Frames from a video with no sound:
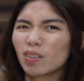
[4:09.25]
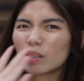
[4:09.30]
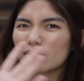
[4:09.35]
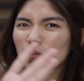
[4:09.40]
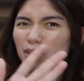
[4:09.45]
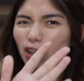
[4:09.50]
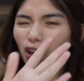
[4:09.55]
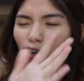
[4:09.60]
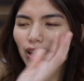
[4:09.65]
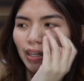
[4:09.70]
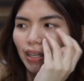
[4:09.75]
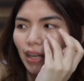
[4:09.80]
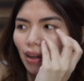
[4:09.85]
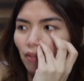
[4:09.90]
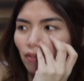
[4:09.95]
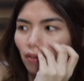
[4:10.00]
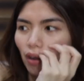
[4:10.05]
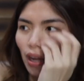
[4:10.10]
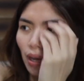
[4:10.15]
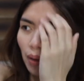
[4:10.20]
I'm sorry,
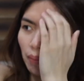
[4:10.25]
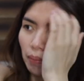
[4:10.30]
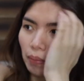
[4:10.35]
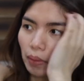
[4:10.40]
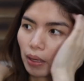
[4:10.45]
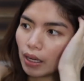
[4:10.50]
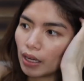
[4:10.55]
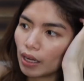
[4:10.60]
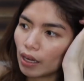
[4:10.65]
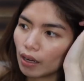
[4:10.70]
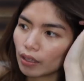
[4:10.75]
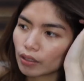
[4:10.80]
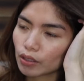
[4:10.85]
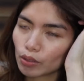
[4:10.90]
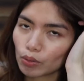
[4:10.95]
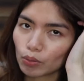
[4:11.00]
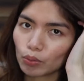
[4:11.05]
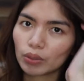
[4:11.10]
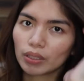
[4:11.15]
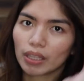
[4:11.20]
I'm
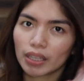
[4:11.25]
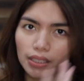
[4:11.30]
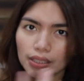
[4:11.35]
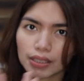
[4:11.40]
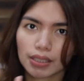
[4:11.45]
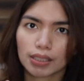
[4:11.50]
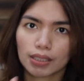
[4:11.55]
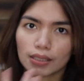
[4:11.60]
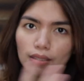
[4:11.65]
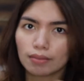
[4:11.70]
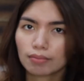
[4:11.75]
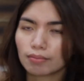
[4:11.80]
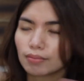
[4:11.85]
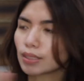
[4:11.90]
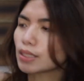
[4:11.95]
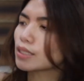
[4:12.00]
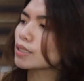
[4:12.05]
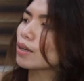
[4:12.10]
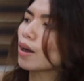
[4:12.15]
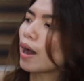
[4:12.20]
too lazy
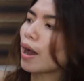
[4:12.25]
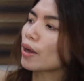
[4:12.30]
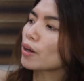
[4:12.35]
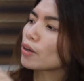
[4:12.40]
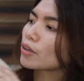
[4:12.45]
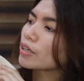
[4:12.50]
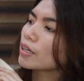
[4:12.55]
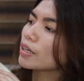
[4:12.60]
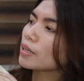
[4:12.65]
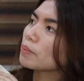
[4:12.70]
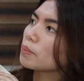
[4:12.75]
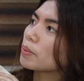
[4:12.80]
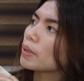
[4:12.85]
to iron it,